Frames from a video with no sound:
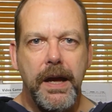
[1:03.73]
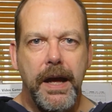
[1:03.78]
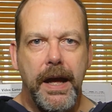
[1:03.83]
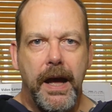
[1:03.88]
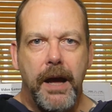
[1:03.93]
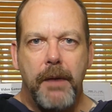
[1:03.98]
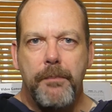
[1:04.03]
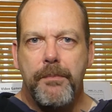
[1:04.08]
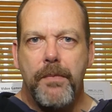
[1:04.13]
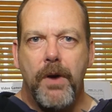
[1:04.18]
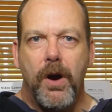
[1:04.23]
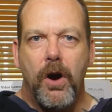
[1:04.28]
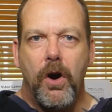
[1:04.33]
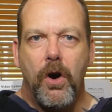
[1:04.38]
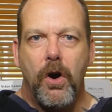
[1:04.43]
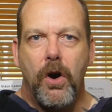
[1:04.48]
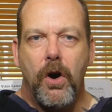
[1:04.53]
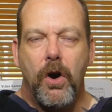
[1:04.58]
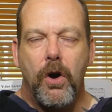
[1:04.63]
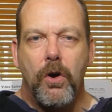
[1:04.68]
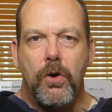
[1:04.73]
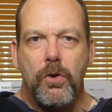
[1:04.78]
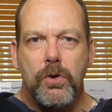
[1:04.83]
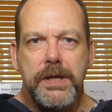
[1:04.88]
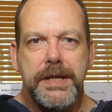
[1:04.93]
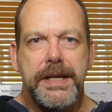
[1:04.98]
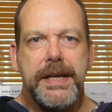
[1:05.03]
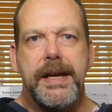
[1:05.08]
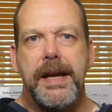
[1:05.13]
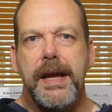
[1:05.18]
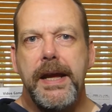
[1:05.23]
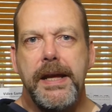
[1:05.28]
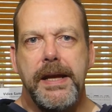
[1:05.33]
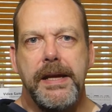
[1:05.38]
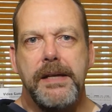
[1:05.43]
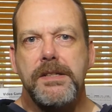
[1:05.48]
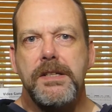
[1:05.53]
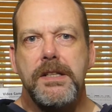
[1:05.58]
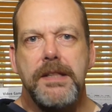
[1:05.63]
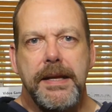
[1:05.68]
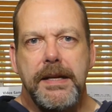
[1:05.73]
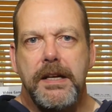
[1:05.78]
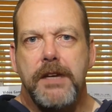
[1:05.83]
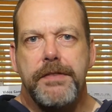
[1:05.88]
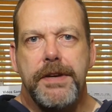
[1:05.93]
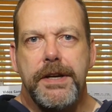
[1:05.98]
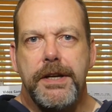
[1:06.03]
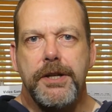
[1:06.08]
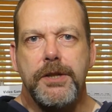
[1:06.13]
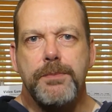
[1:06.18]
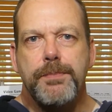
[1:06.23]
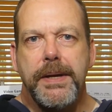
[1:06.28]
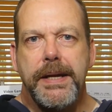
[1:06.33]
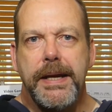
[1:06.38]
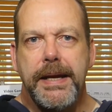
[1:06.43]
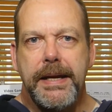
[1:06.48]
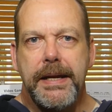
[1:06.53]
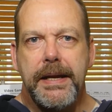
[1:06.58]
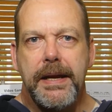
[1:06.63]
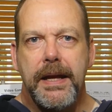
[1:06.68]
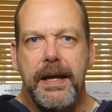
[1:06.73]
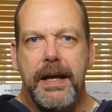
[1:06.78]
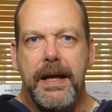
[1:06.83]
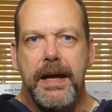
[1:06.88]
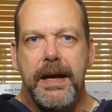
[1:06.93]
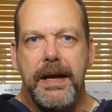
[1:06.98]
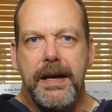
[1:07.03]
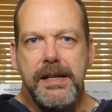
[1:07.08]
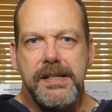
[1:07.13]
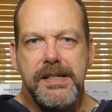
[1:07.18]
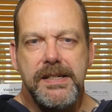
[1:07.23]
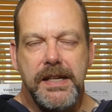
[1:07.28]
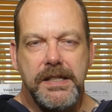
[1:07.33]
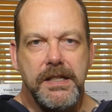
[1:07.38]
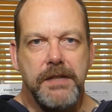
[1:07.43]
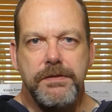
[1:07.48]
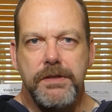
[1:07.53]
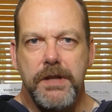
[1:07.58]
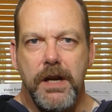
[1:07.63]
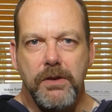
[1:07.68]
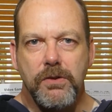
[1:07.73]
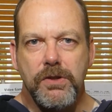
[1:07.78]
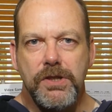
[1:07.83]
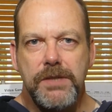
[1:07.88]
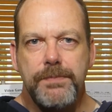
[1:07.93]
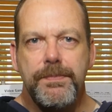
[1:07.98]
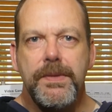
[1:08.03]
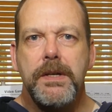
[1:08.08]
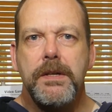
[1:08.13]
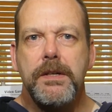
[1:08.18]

All the key is, think of it as being a set of notes.